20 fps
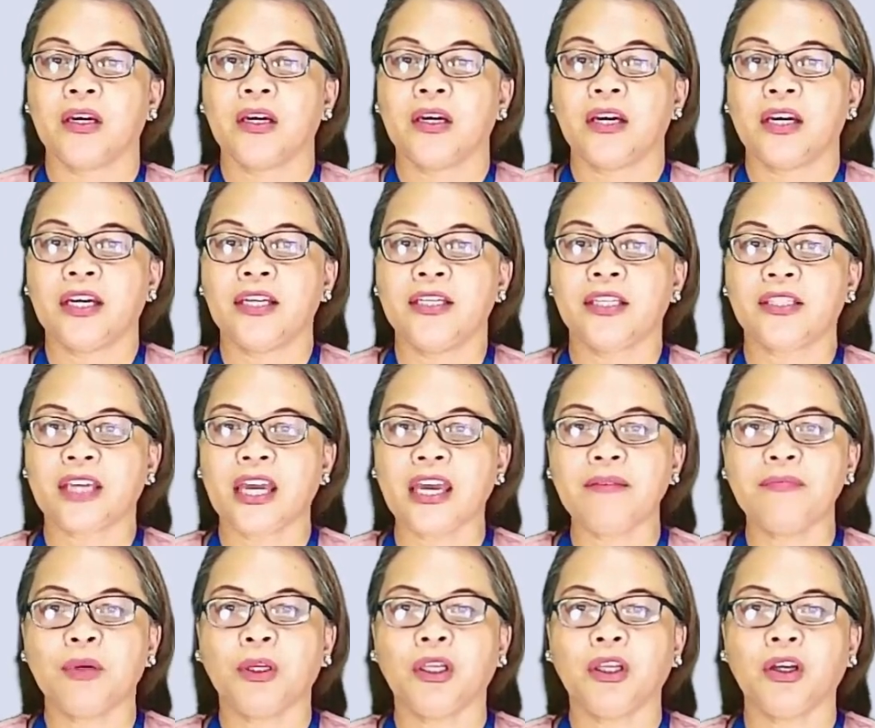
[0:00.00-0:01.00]
In the
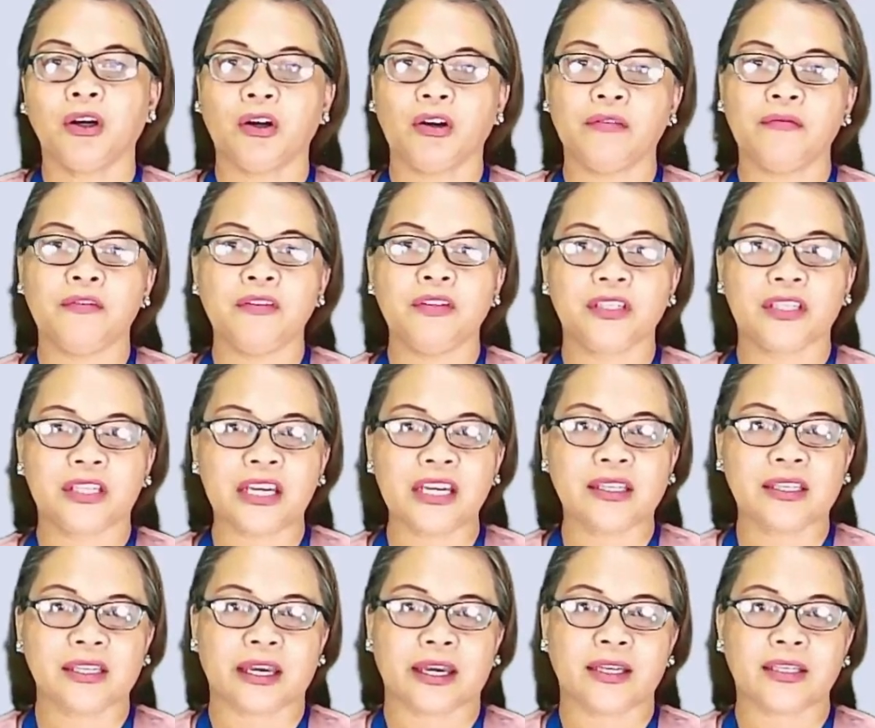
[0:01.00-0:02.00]
table of
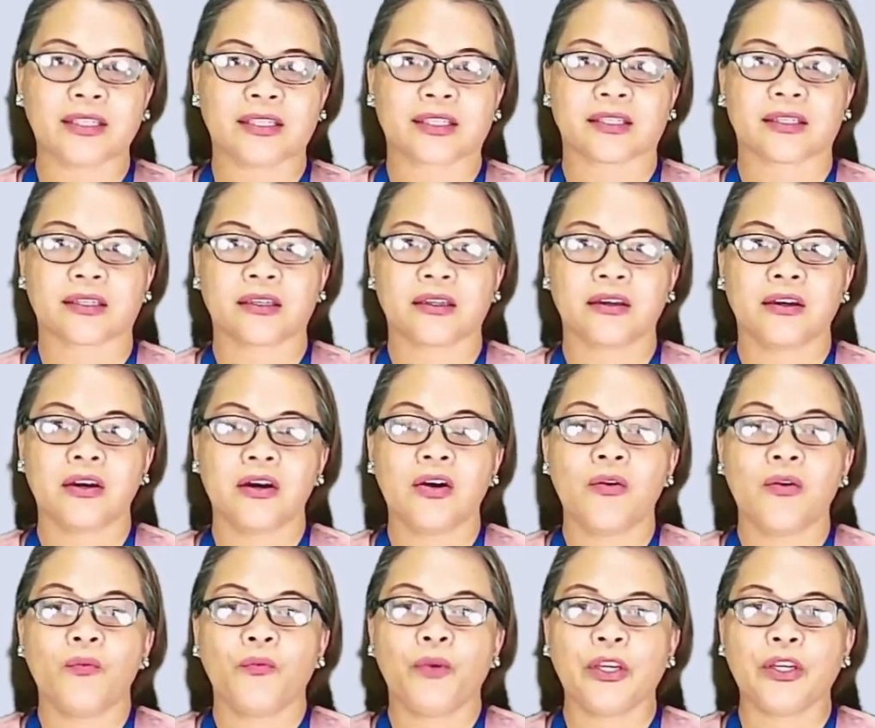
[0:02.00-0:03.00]
z-test,
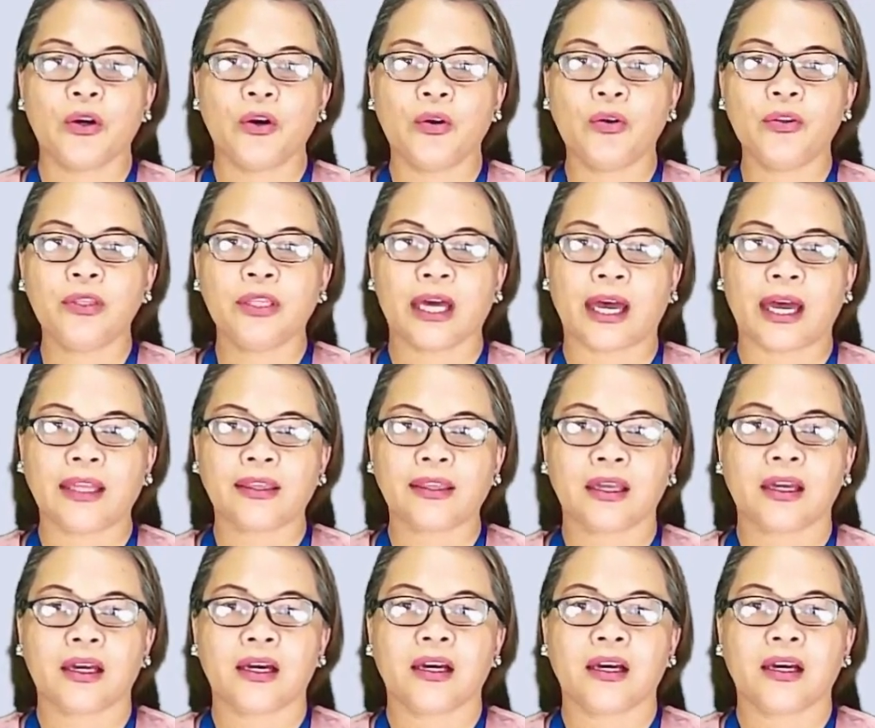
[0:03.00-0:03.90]
we know that